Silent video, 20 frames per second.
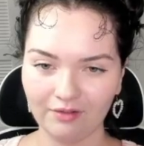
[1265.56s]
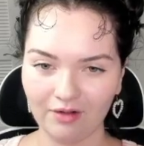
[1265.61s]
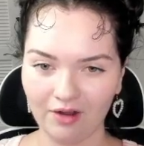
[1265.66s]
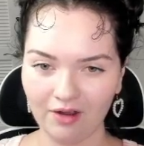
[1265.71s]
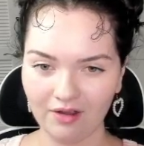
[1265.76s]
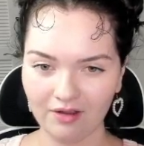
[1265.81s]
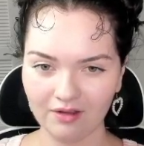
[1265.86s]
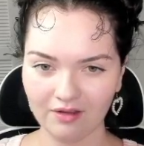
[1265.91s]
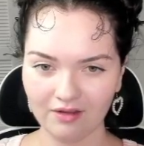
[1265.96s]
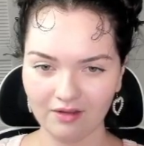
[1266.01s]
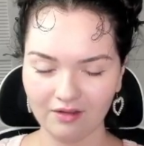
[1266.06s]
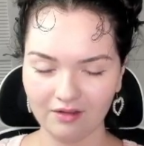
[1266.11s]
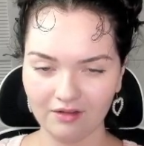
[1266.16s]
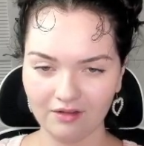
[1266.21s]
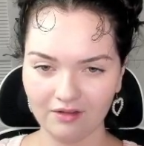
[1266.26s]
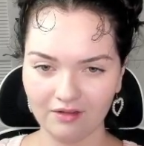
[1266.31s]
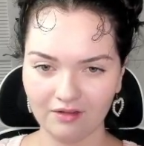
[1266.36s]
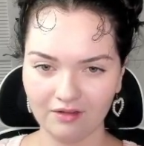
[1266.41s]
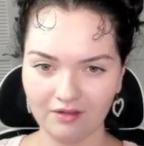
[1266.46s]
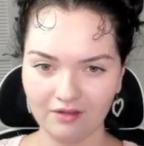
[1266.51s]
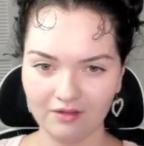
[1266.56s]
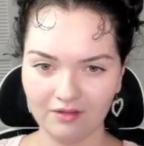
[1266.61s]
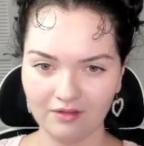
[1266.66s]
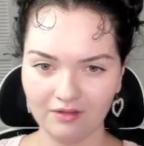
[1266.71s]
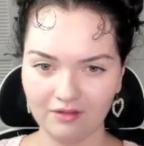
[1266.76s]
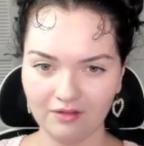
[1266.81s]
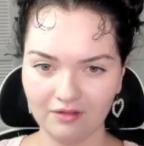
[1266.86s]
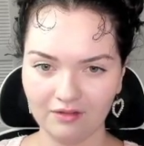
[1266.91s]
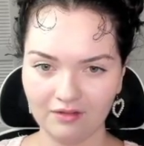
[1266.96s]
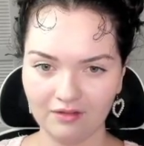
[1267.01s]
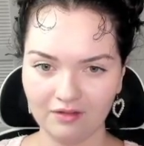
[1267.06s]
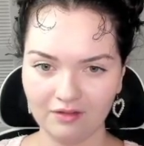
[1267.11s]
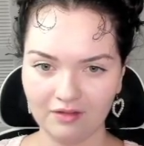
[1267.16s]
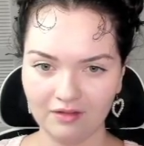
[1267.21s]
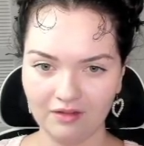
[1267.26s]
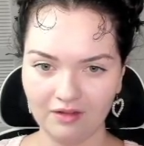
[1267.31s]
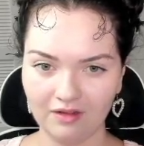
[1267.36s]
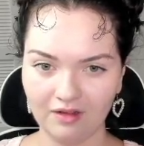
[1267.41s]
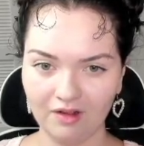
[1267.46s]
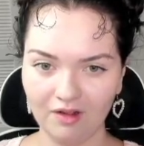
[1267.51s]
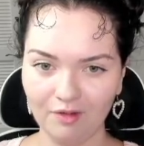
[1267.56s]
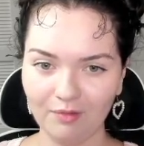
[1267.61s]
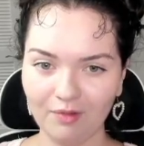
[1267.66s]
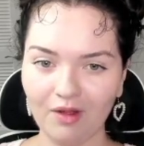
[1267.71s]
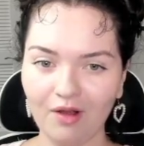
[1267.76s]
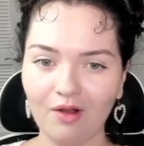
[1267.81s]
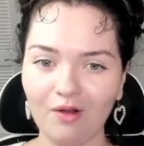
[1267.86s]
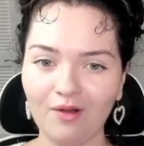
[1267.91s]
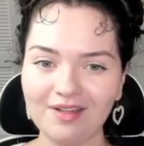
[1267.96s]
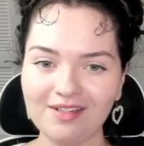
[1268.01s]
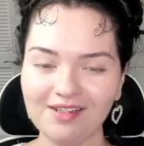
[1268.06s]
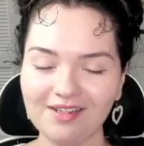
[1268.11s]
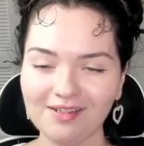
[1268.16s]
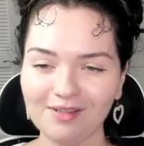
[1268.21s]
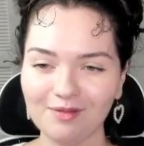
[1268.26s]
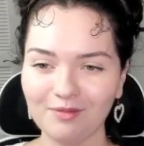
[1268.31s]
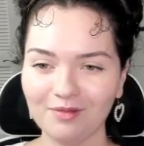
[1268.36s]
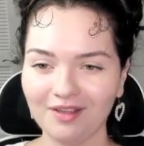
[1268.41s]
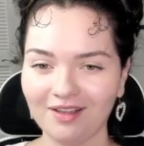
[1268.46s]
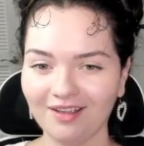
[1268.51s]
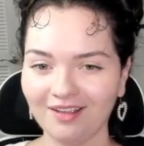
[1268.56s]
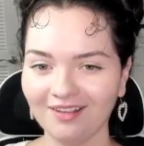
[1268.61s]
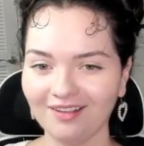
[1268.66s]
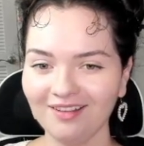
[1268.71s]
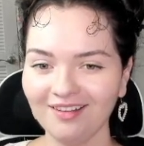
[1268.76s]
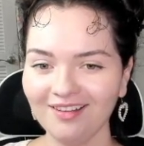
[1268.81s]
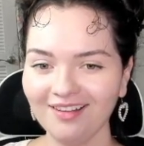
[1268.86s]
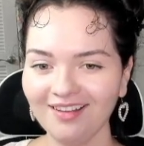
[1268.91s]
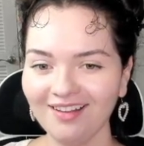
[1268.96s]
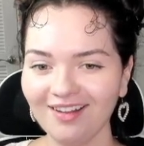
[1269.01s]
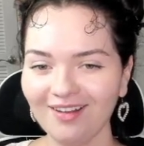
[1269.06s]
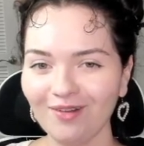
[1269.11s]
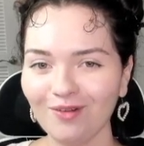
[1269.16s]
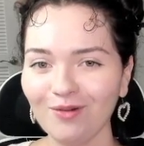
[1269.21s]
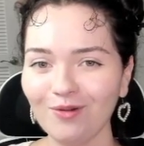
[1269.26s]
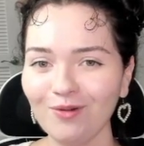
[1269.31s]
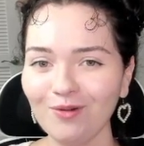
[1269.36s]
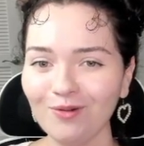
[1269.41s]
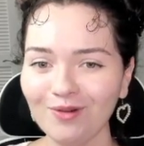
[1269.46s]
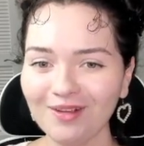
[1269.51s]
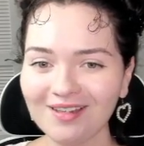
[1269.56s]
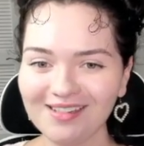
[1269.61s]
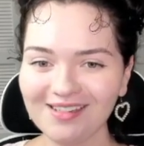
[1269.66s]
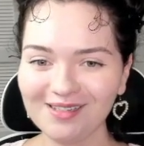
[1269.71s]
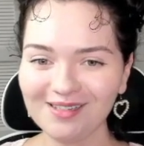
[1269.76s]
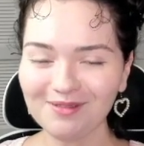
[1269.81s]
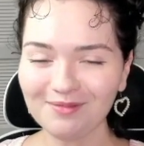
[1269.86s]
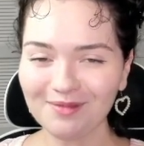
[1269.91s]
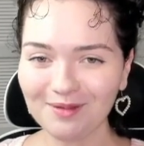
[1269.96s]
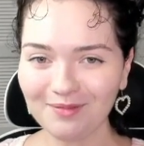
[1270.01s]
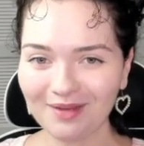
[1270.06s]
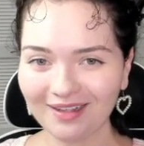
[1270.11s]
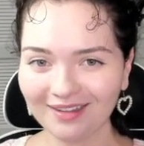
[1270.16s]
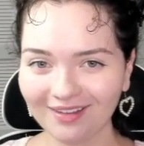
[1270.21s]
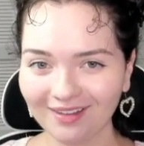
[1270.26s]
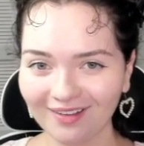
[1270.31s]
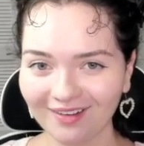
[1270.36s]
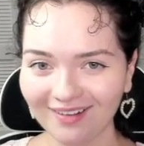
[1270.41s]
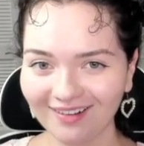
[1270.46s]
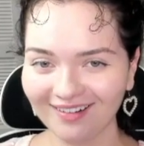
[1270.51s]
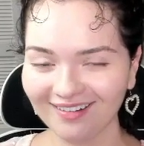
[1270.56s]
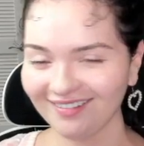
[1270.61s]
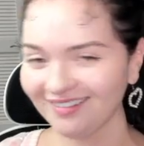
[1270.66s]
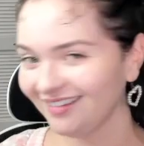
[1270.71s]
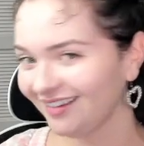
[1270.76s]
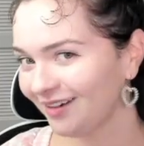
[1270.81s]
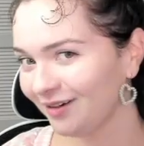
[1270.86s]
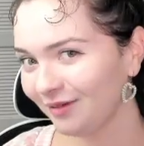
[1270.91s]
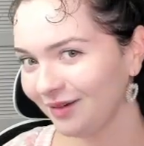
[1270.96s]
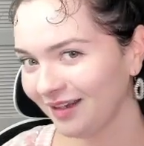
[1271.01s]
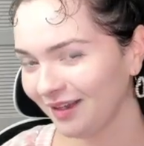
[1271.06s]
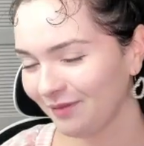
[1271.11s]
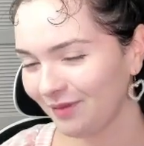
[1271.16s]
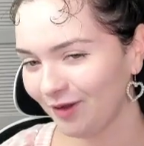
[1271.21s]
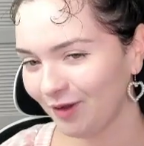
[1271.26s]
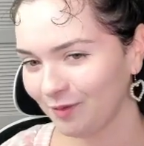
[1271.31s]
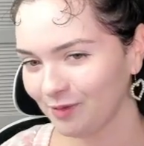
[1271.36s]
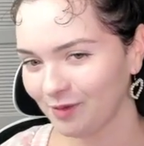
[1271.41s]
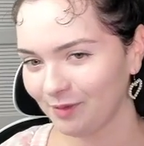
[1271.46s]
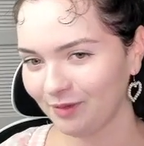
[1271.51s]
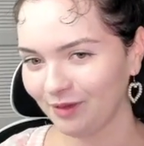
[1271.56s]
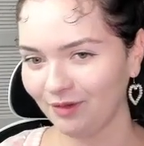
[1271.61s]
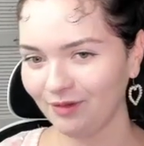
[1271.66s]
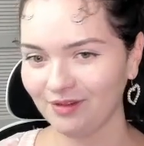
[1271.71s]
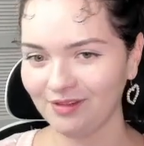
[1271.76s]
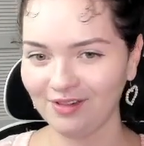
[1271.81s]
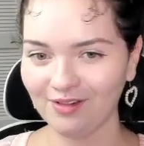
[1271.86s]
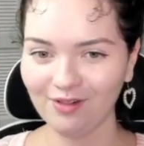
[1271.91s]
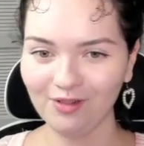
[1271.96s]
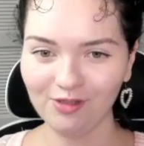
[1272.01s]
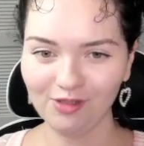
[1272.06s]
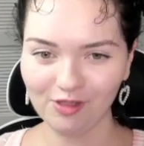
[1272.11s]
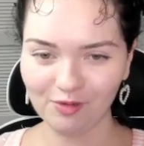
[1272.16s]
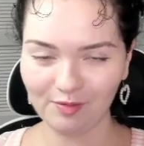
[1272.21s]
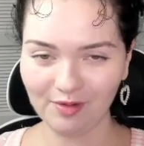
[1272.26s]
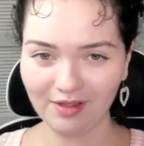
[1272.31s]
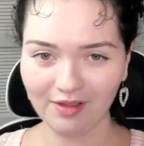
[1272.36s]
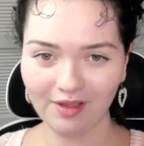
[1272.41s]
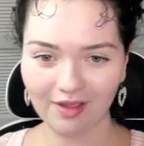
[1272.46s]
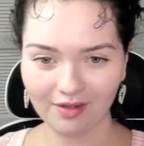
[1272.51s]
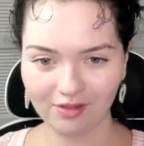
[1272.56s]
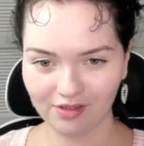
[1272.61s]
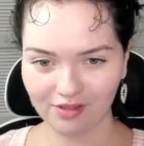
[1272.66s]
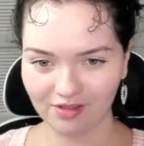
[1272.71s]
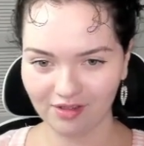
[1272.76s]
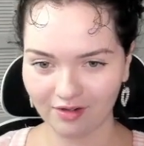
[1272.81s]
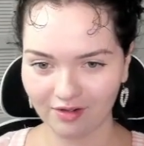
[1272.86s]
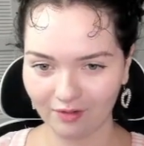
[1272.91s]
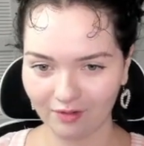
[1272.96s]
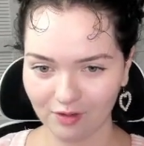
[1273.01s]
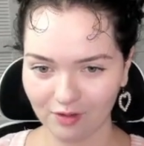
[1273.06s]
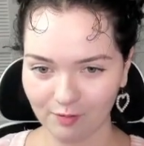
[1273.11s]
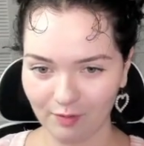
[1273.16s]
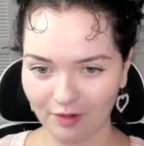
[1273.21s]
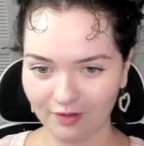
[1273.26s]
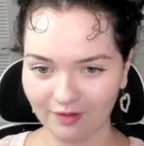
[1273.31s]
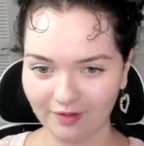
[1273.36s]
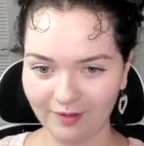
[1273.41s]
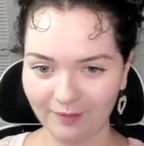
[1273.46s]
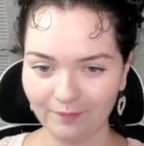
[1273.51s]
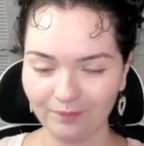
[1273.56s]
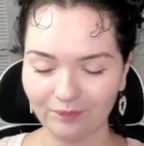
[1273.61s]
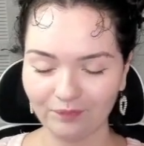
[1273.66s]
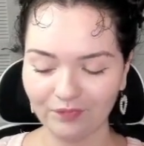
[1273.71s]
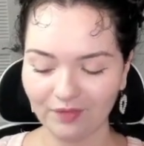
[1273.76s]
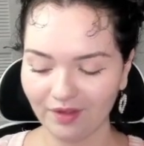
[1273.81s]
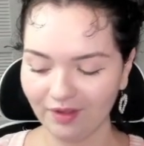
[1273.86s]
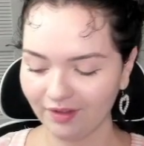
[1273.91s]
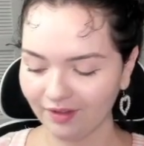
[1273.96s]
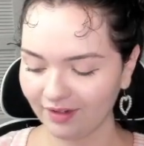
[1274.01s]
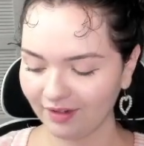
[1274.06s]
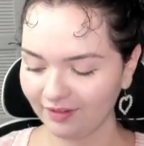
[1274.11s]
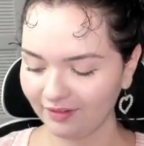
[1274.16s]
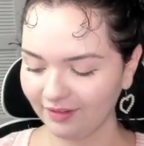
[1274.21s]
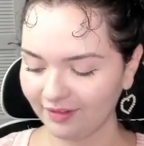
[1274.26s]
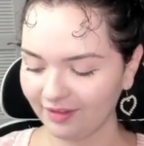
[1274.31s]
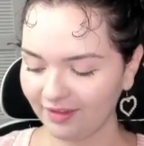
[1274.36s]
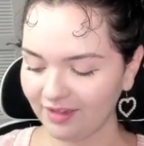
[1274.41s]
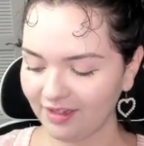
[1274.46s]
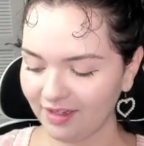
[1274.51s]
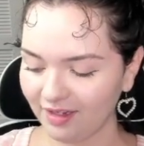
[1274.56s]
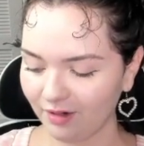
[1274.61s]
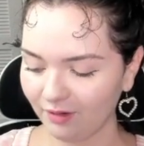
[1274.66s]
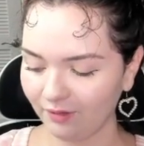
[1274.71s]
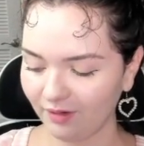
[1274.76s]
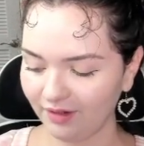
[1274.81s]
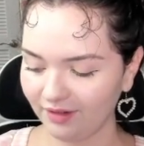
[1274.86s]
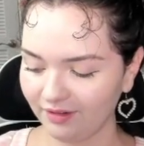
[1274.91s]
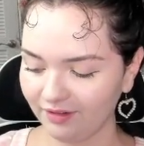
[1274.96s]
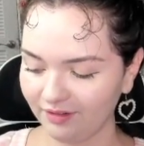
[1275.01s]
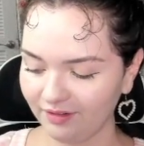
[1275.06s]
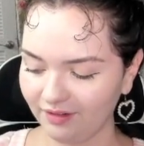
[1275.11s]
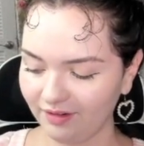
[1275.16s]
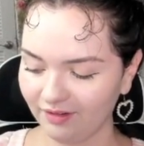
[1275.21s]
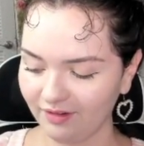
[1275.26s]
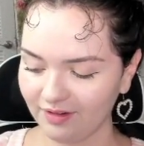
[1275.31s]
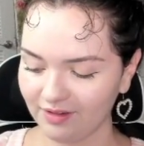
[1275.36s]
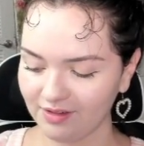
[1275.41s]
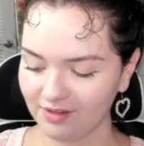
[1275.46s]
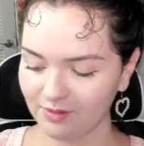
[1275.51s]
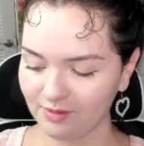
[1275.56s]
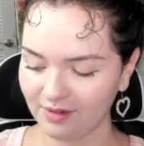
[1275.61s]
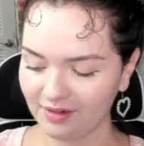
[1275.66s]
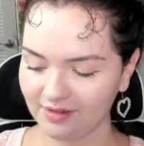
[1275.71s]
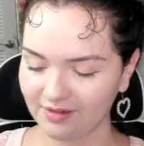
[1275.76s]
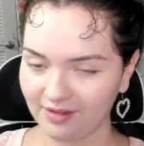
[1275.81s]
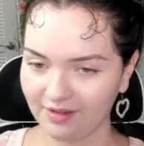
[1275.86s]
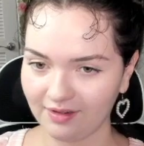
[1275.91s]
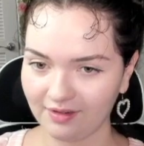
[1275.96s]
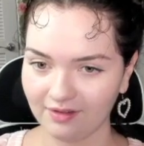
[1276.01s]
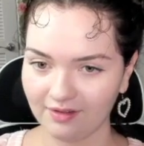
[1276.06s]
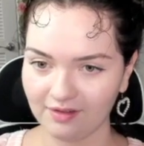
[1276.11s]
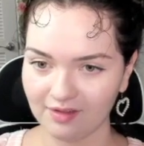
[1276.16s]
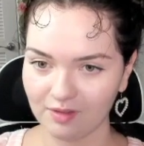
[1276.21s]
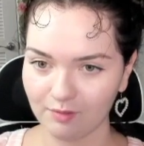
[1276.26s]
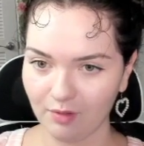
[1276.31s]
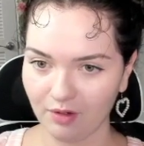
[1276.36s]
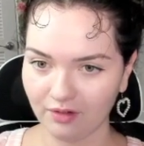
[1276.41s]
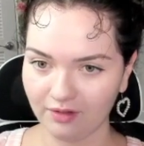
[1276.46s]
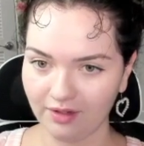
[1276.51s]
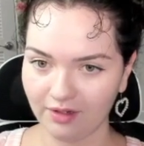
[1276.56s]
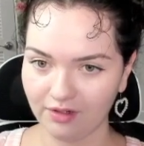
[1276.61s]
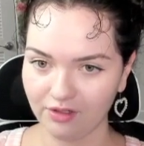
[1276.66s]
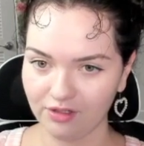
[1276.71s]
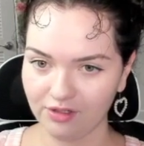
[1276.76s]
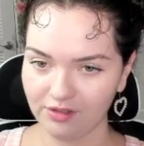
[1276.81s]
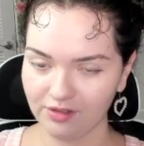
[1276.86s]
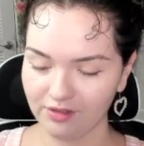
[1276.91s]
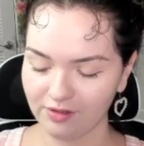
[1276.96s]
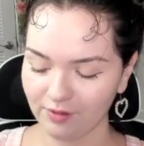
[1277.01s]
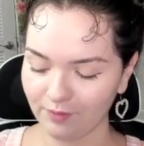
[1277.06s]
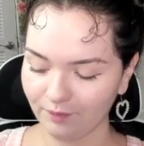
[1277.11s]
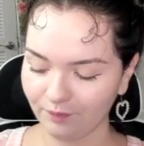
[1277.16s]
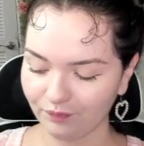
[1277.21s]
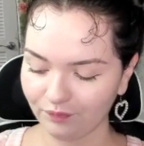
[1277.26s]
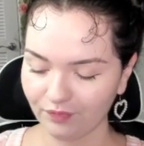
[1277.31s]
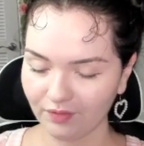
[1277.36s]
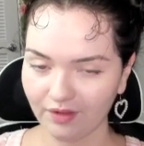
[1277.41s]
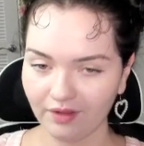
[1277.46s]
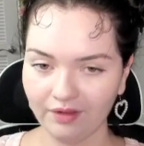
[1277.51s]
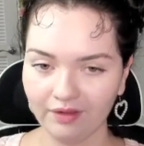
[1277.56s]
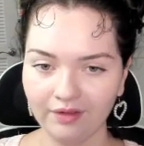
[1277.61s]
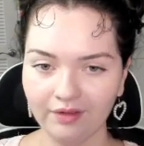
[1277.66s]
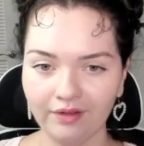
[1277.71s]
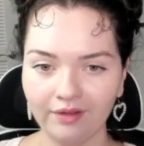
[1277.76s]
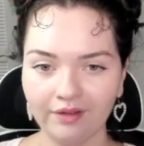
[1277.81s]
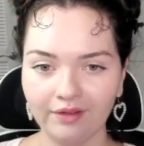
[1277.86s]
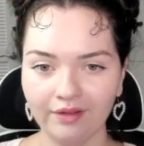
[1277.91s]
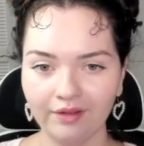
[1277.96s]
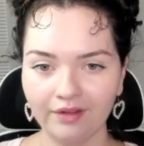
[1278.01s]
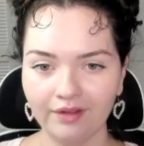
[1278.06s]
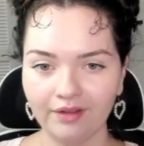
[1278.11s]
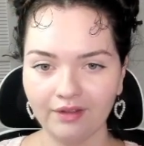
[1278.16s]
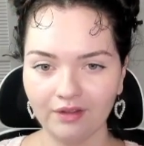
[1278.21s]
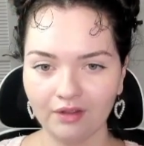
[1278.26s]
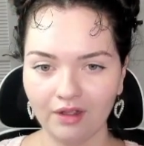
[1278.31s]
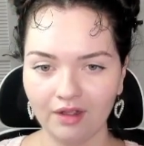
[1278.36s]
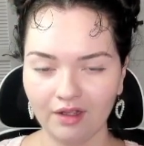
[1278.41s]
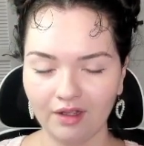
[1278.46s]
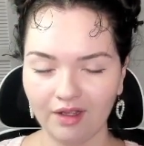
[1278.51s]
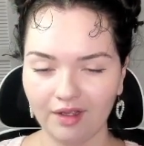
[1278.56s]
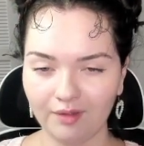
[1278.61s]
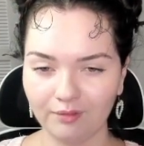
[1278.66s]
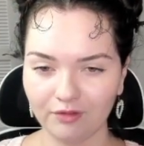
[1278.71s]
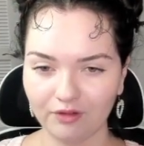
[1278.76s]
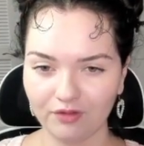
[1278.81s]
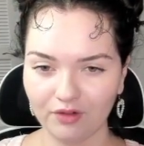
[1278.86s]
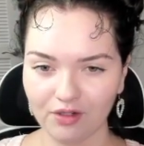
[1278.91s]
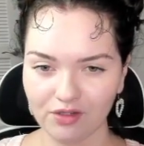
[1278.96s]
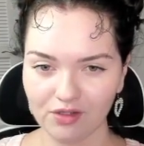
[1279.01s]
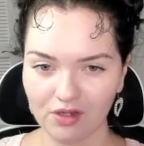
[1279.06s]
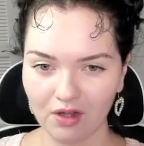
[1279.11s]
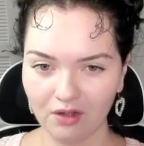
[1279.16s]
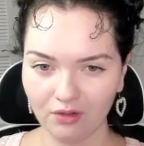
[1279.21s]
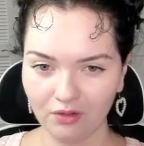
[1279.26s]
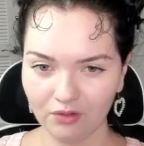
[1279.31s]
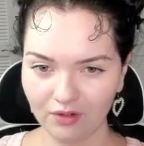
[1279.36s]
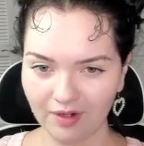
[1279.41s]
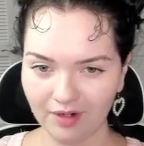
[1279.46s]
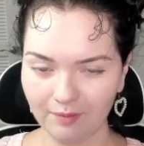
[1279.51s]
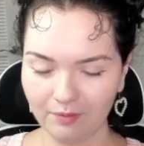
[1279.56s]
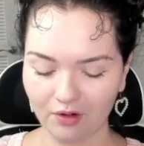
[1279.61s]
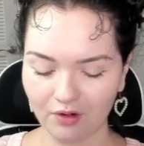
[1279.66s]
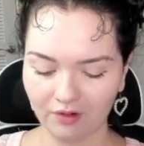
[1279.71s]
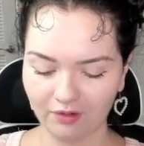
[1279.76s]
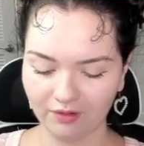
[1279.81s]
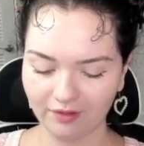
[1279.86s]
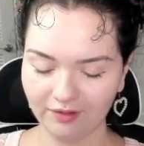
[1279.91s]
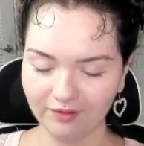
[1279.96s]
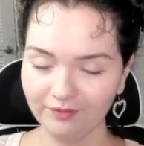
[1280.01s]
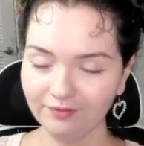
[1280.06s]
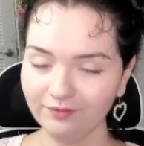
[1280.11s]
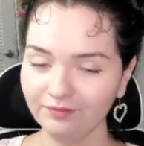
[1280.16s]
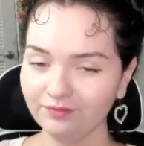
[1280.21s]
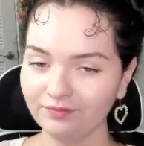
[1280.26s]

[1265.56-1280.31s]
Rock. Oh, oh, I see something. Ooh, I see something back there. I don't want to get my hopes up though, because it could just be the edges that are all sparkly. Kind of like the Geeta one, you know, because this one has like sparkly edges. Um, reverse hollow Crabrawler.